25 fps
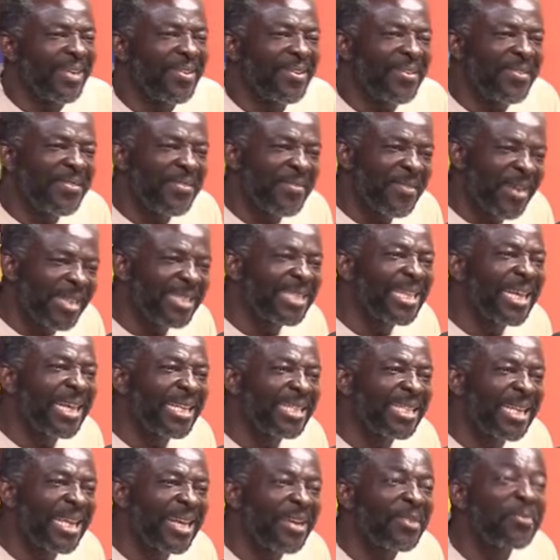what is
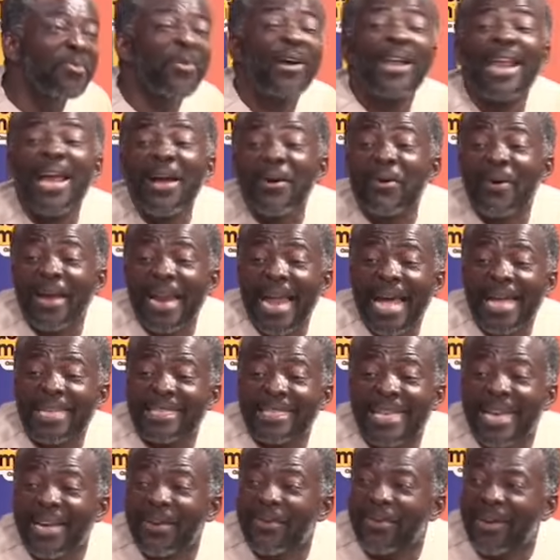it? Kwalankwala
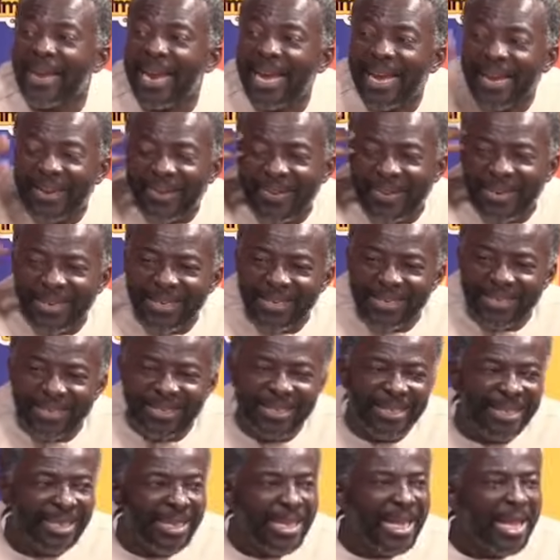saying kwalankwala.
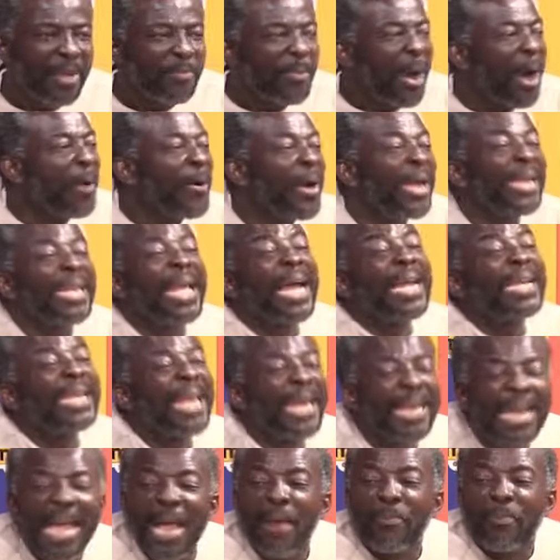But where the end they
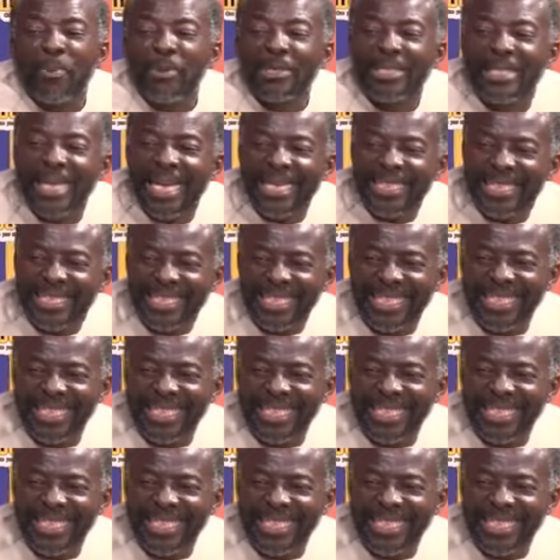never possess?